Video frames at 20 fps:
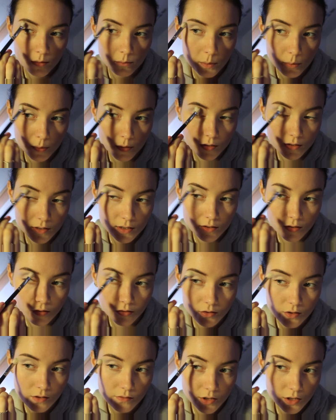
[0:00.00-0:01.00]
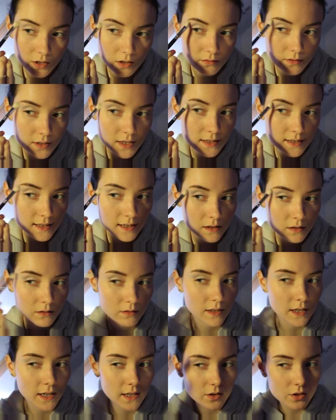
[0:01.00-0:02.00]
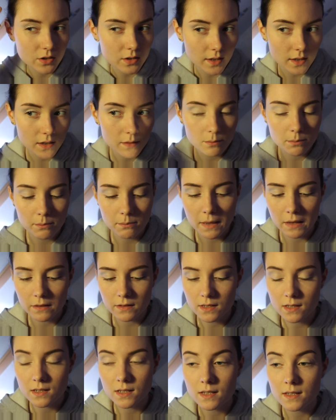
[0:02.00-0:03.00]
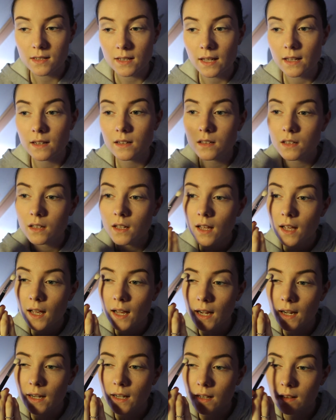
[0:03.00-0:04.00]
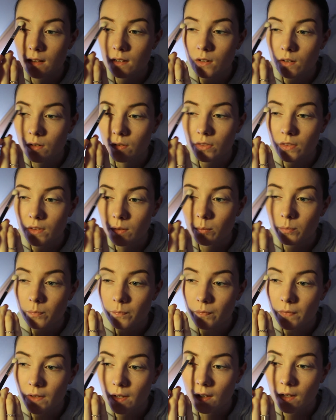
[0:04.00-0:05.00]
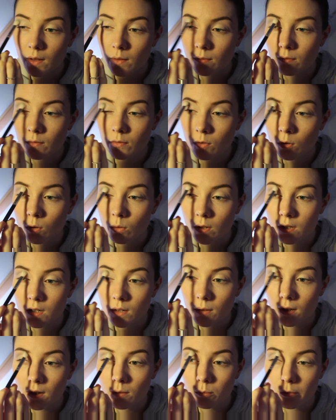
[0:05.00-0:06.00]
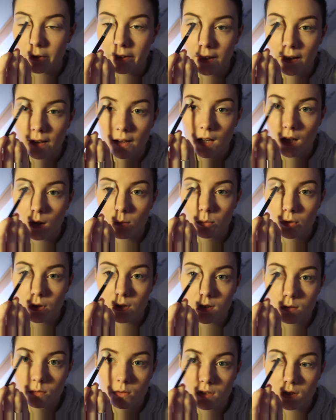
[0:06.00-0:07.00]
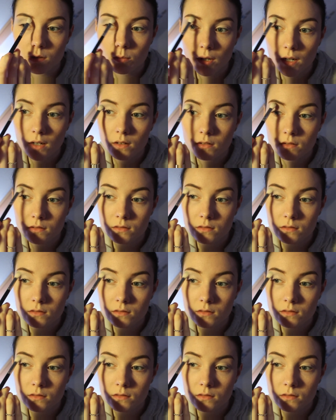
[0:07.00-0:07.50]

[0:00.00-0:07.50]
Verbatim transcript: But because they're so soft, you can't really tell. It kind of just like melts into the skin, and on the um, forward, I'm kind of bringing it upward towards the brow.